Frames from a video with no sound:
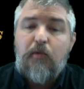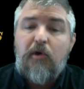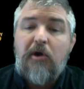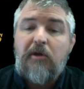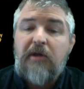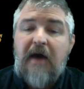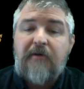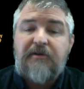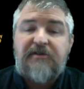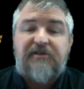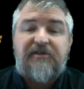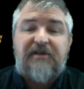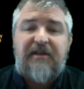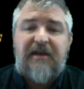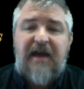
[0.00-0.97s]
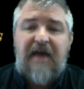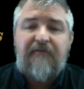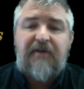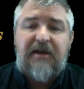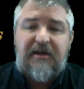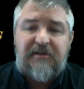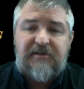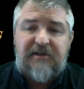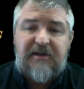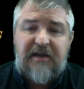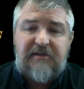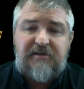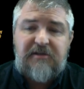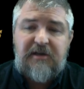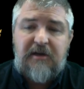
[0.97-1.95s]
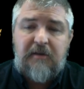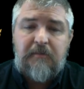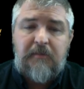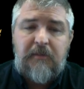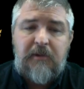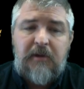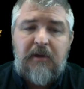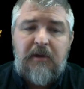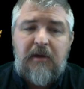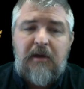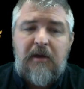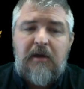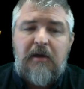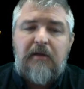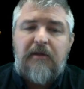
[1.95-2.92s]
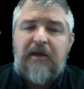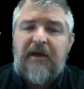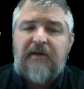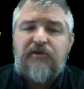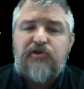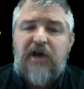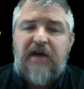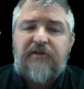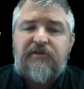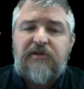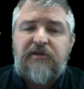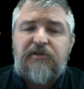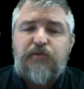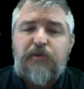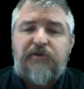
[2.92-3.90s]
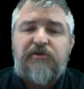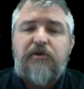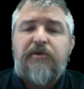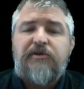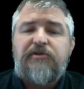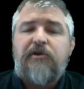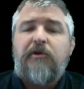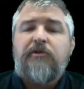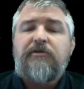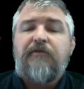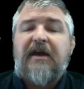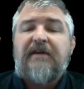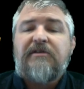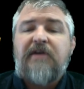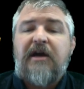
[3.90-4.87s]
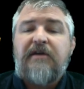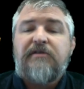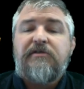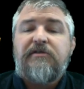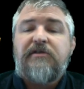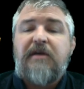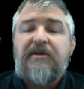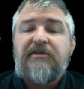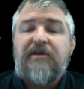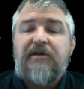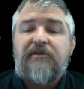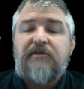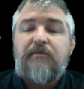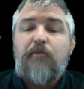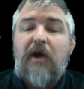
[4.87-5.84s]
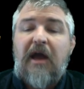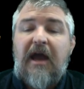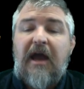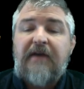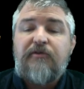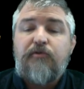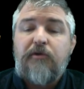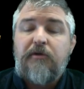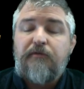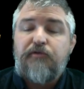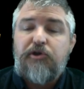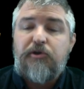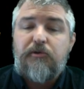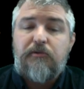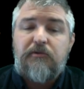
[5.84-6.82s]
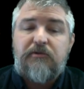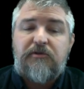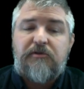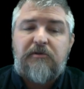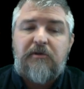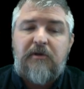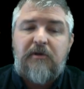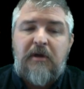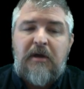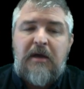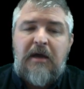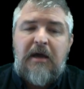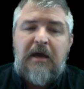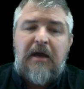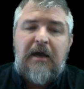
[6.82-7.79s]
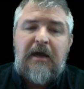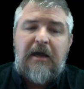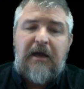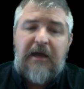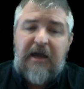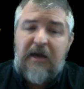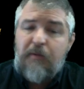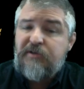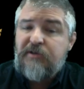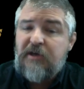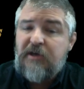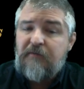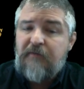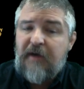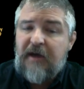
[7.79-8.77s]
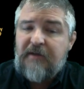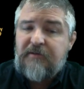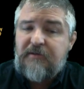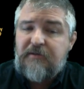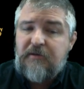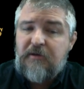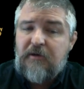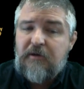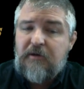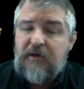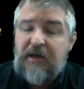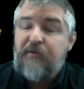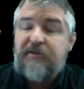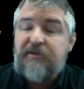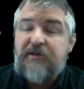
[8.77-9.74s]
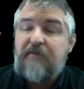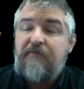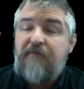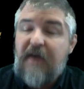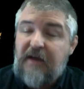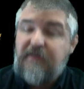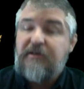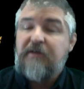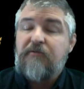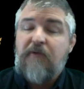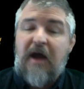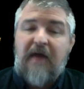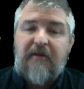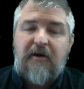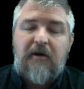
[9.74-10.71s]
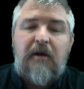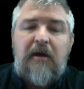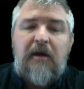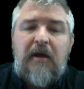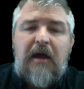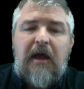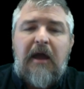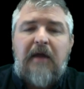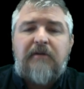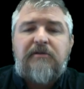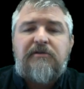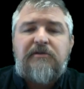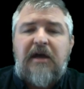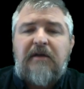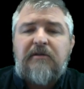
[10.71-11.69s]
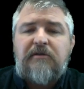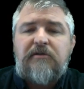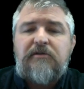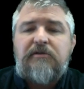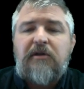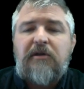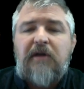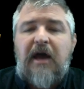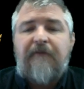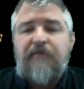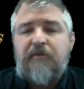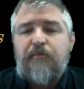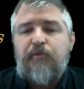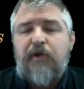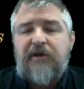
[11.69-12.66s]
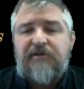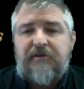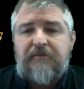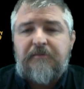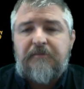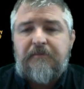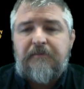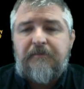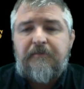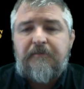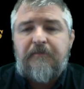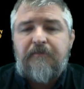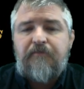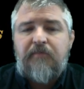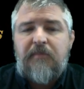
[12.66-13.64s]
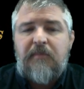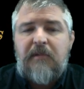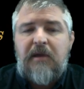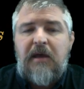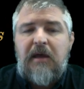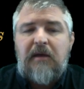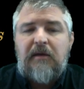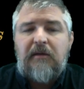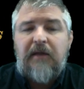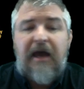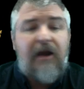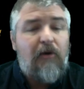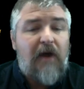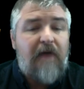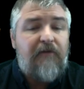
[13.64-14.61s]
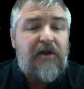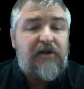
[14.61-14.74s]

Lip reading: allowed to see the evidence against him. The injustice was the result of anti-Semitism, or hatred of Jews. He was convicted, and sentenced to life in prison. Later evidence